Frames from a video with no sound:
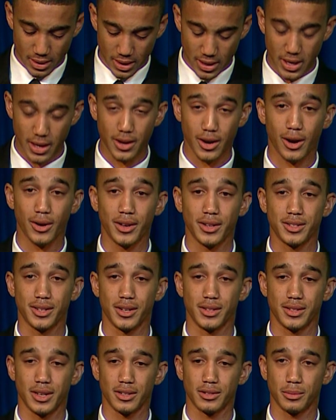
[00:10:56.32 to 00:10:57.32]
it always
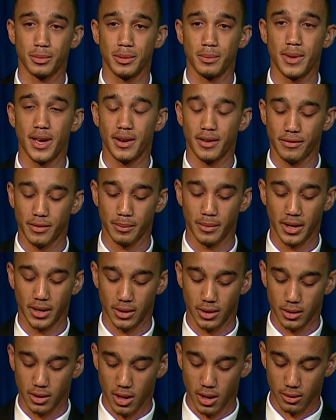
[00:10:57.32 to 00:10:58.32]
turns out to be better for me
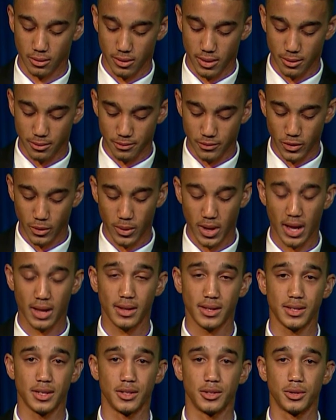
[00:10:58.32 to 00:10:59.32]
in the long run when I
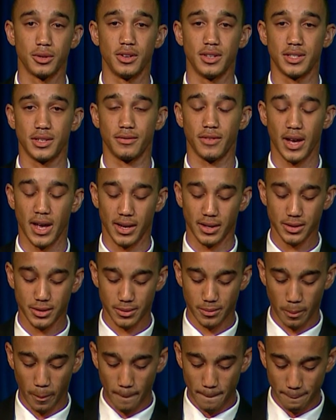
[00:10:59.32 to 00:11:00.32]
listen to his advice.